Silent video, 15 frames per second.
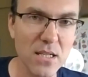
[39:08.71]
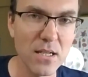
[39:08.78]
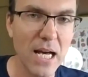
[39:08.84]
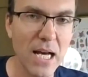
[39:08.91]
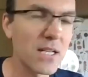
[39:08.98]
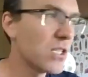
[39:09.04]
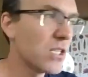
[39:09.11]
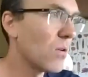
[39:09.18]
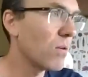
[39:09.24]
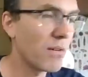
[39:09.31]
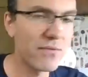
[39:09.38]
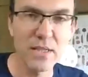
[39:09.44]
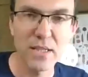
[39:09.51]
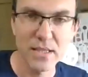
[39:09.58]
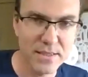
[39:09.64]
I don't know,
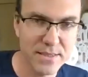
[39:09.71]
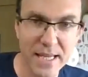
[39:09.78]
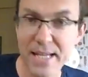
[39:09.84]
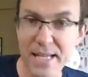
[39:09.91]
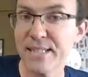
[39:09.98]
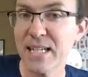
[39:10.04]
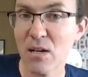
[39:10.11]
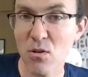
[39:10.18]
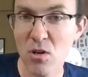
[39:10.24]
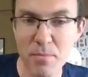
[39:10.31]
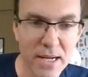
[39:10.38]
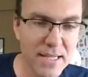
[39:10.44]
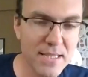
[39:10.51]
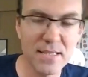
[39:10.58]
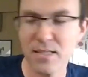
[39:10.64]
of 10
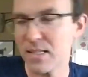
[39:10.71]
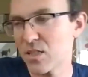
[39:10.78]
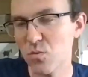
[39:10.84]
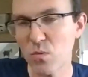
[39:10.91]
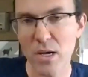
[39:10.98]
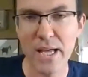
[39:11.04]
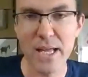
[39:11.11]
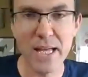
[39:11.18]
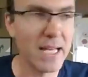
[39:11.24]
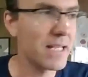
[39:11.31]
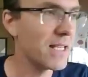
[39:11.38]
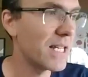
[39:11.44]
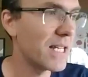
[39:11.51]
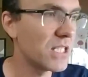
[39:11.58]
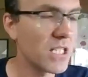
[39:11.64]
terabytes this way and
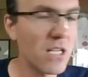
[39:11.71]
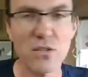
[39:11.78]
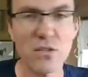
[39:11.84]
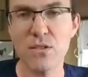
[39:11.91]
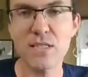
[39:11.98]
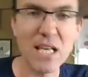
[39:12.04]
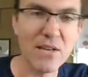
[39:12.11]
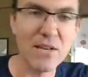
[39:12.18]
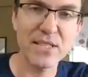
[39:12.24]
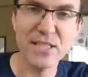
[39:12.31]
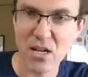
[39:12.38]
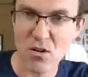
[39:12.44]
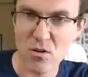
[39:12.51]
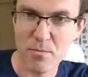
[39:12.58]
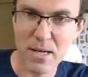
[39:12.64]
then another 7
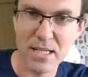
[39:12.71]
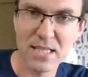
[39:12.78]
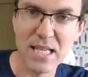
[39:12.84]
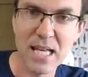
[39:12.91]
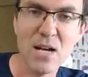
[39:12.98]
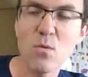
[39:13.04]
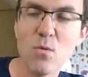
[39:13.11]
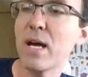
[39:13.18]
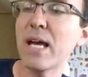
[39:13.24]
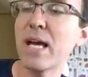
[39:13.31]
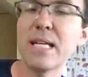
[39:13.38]
terabytes that way.